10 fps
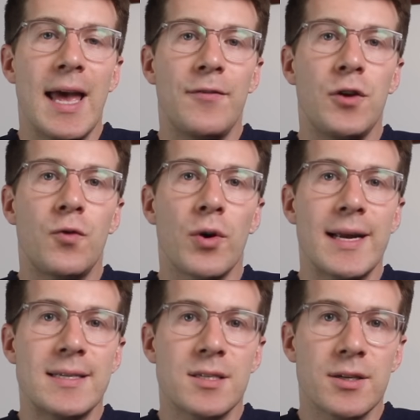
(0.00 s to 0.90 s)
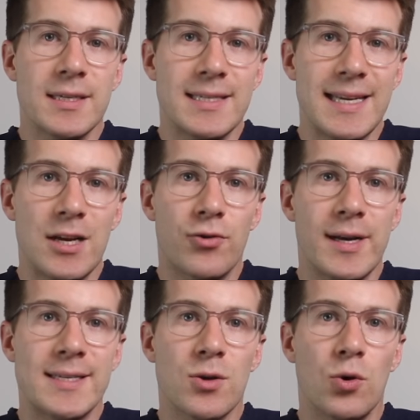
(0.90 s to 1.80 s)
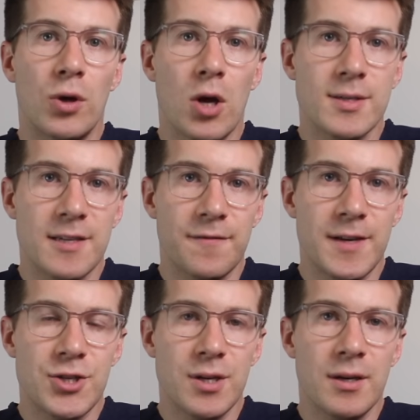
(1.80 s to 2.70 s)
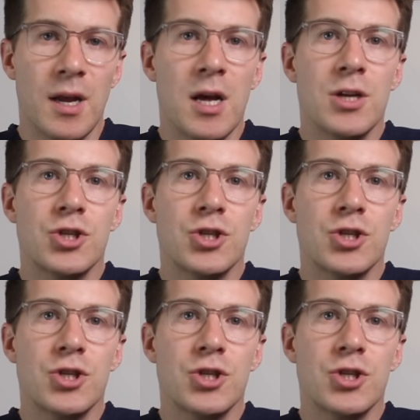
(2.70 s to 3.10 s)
if you've got a sudden decrease or loss of vision,